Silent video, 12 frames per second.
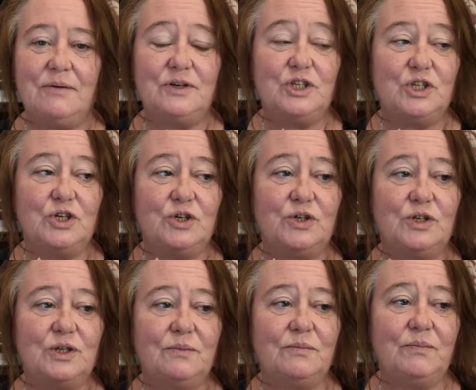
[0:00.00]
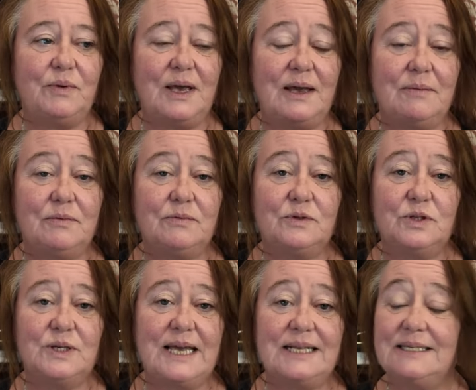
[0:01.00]
should be able
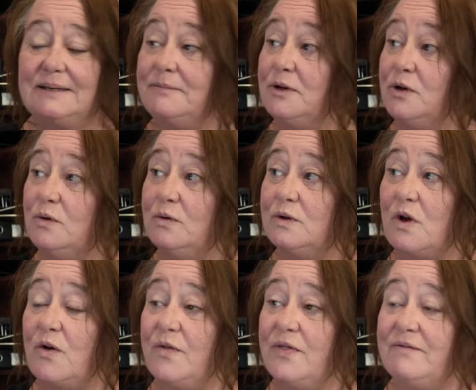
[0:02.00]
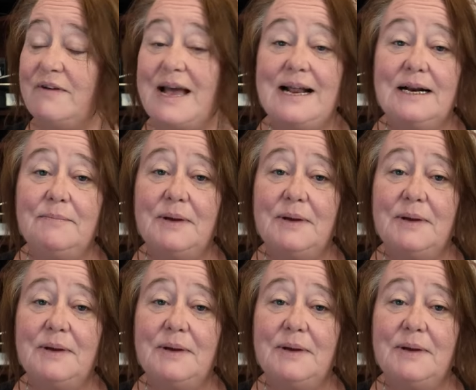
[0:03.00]
to get some news on the van,